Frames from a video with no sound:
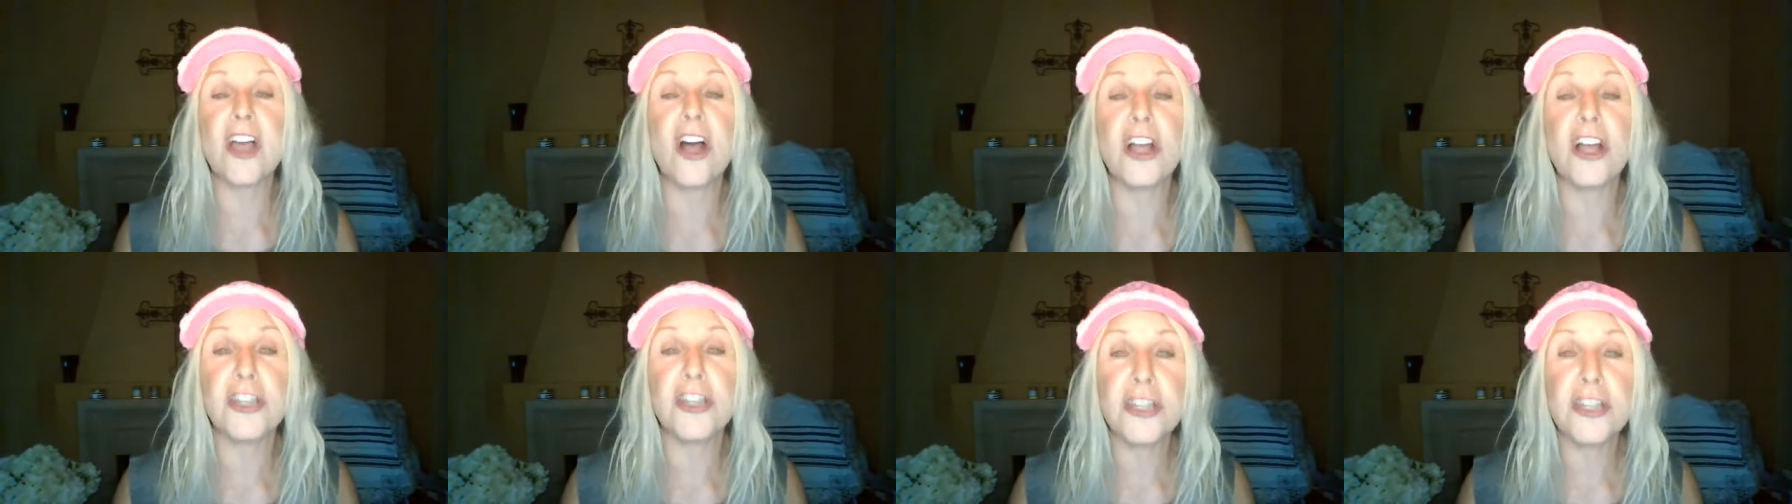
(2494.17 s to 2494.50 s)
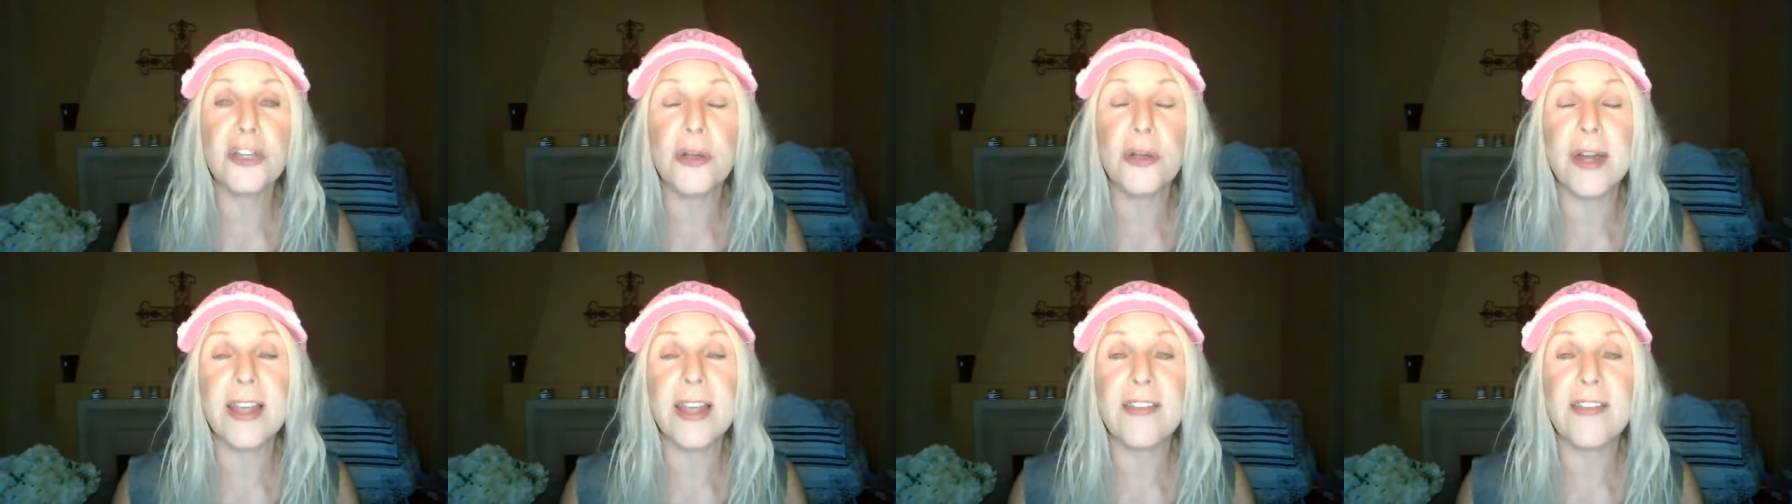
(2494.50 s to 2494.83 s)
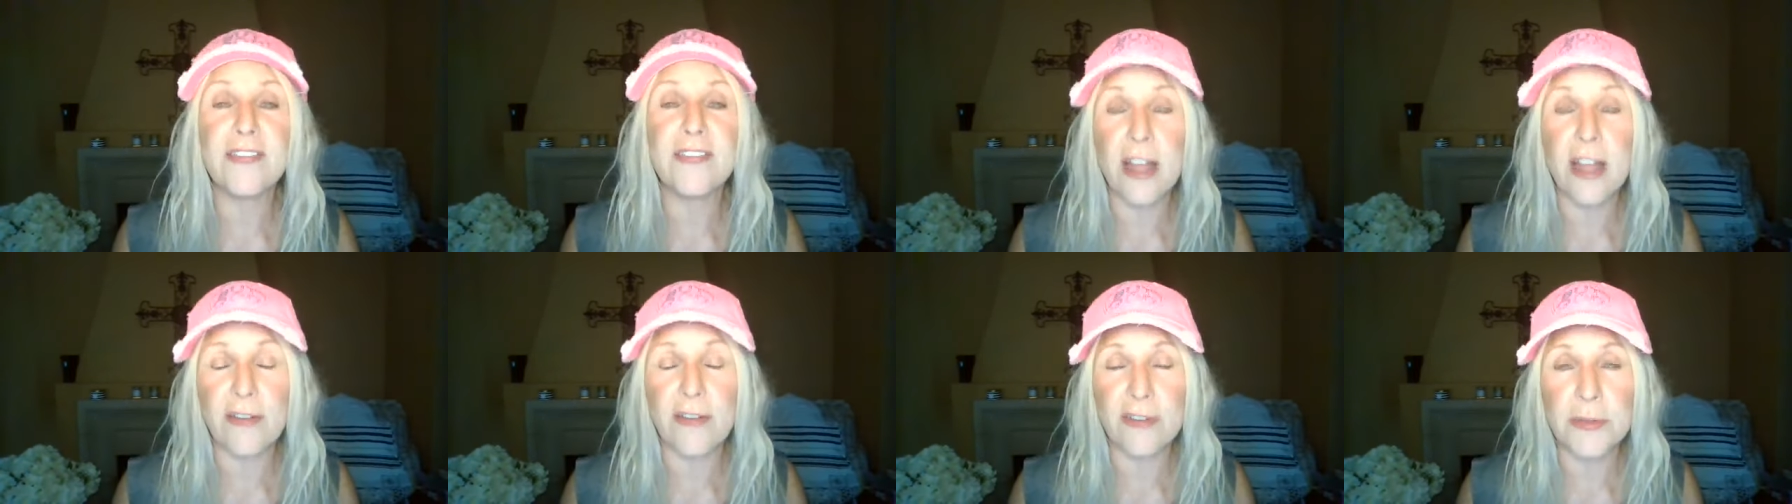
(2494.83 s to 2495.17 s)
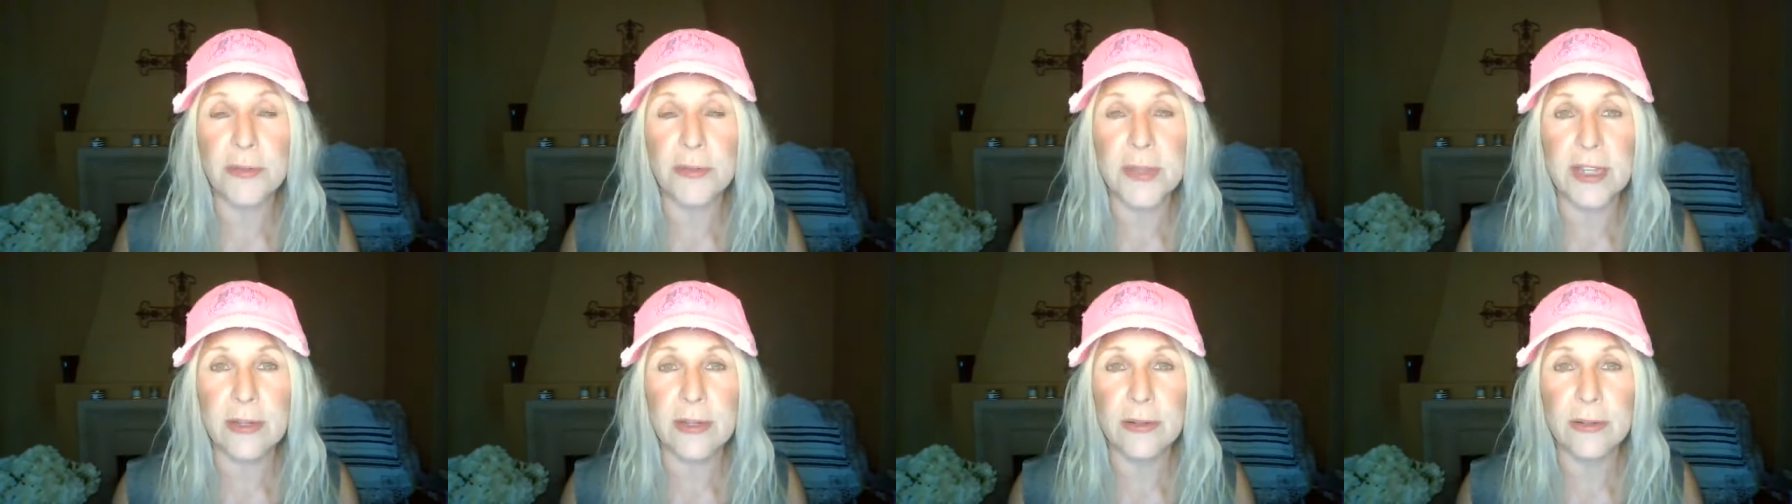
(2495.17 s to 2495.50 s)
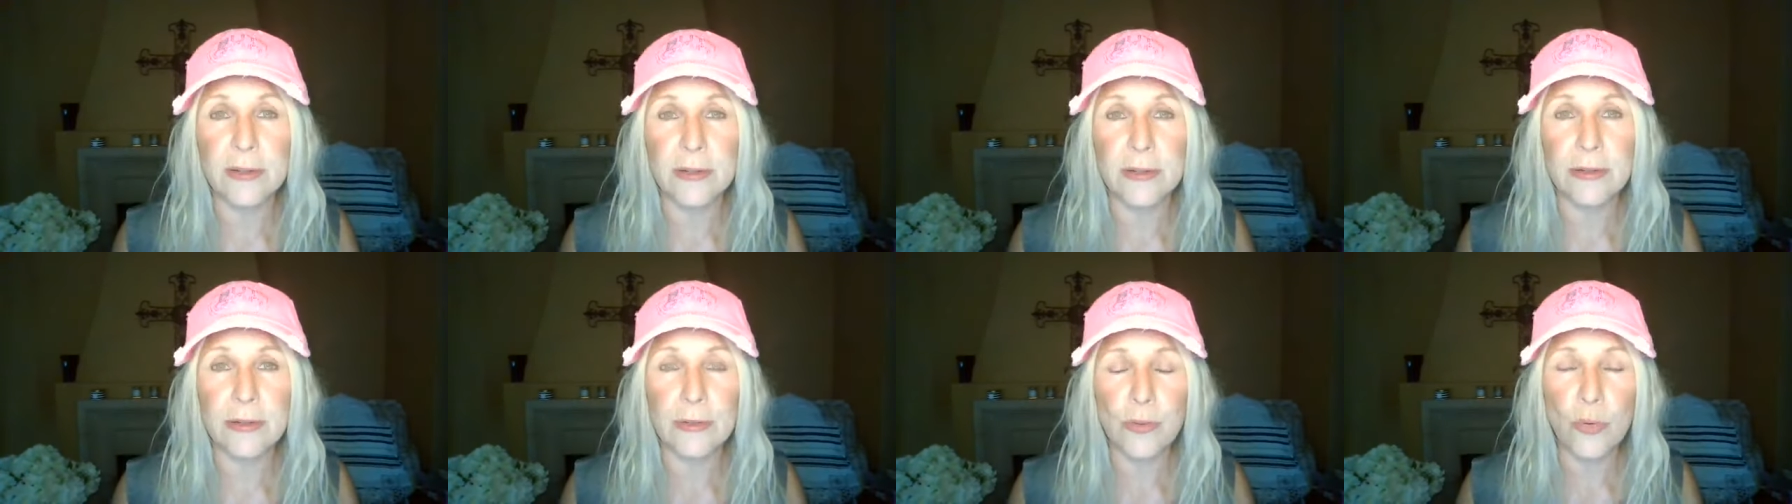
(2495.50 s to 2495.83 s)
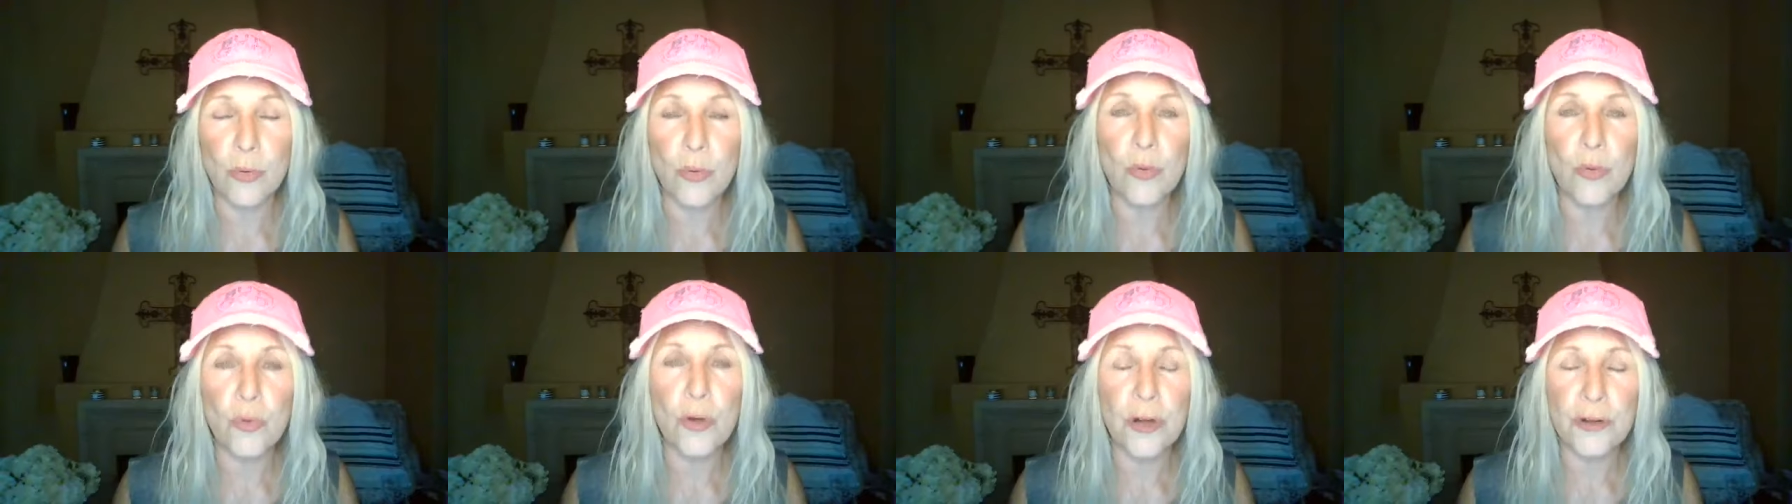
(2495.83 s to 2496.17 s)
continuity of government
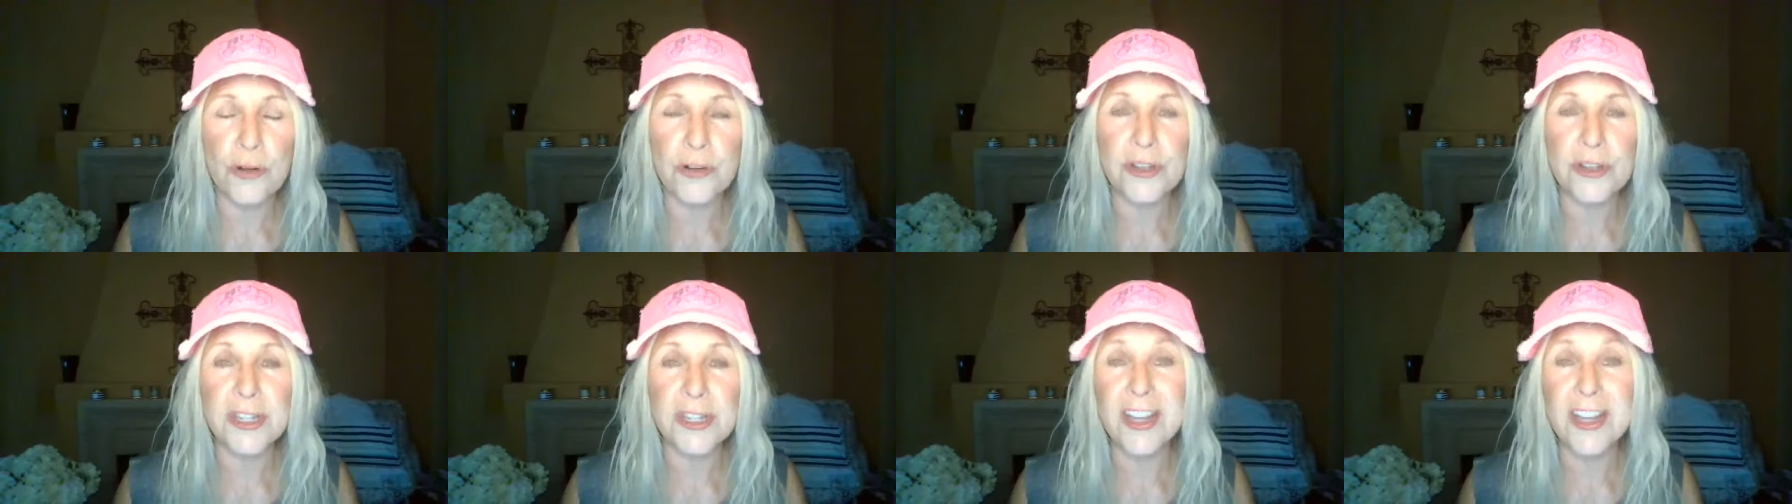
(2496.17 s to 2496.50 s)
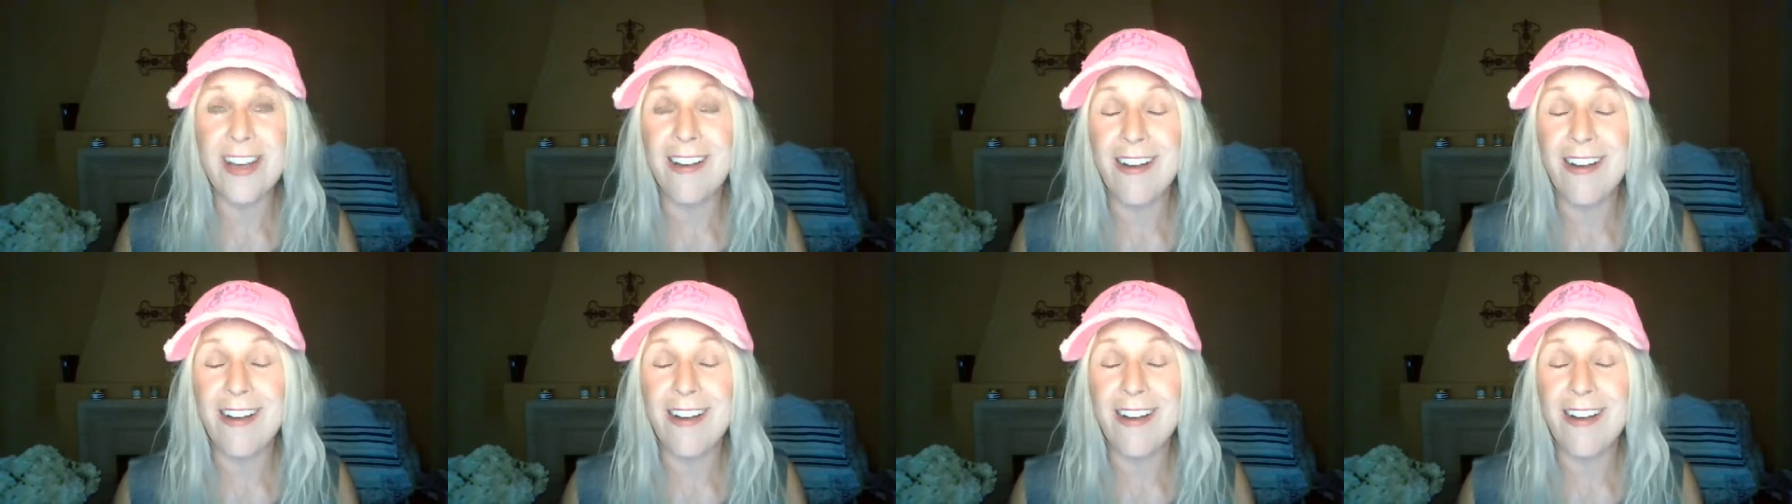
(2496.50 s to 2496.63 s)
orders,